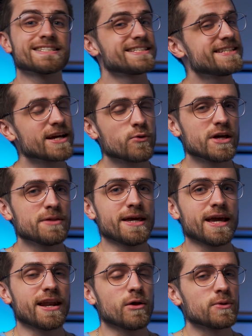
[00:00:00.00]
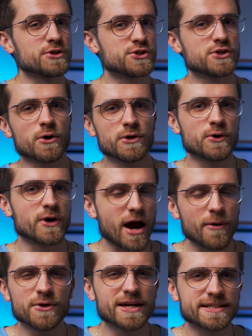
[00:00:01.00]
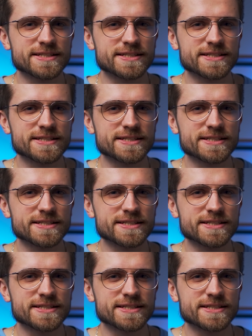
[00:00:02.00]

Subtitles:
stick with me and I will show you how you can